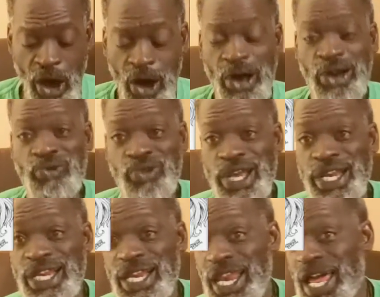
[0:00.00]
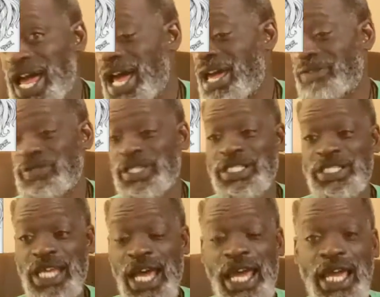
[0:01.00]
are running live
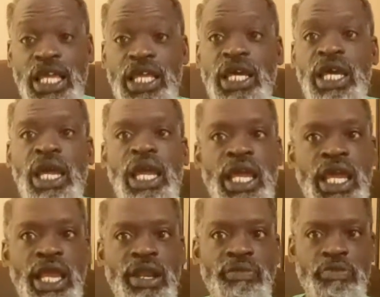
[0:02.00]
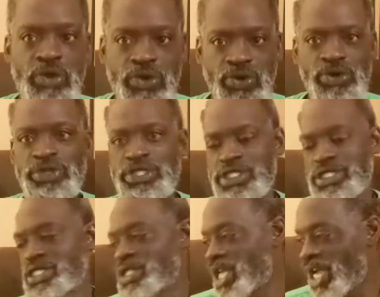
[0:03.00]
today, and of
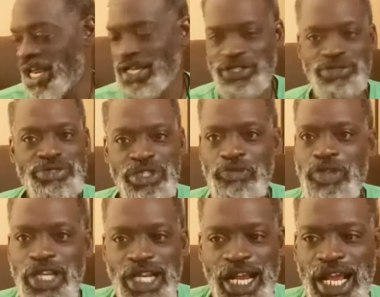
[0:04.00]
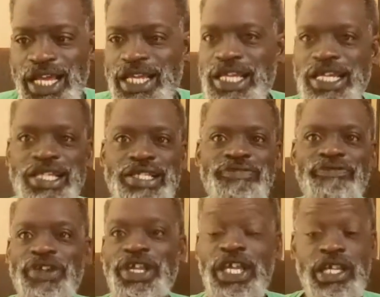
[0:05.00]
course, I got to do something that I
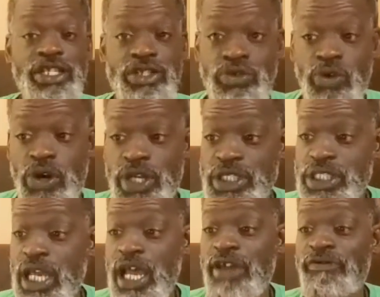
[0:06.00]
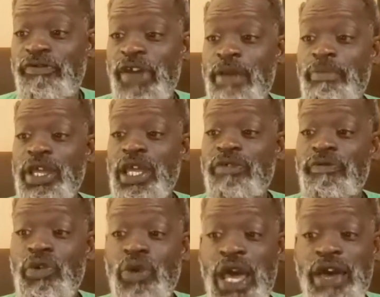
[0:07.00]
forget to do all the time. Family, if
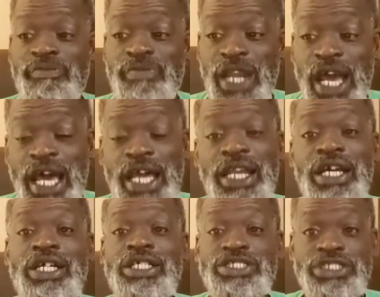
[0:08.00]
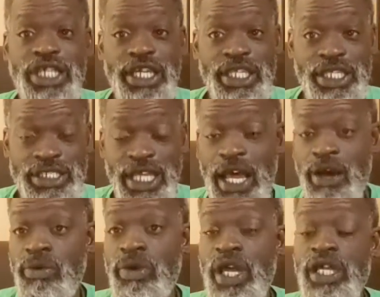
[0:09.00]
you have not checked us
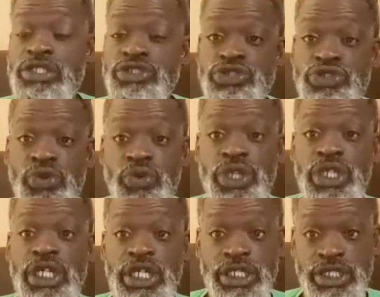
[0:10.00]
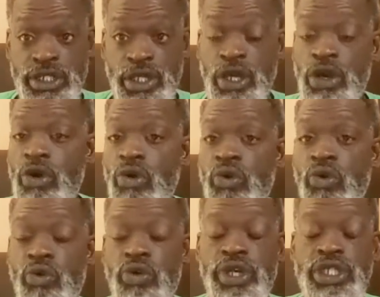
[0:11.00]
out and joined us
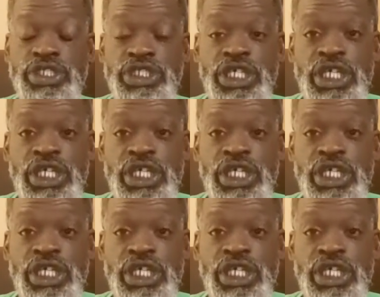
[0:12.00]
on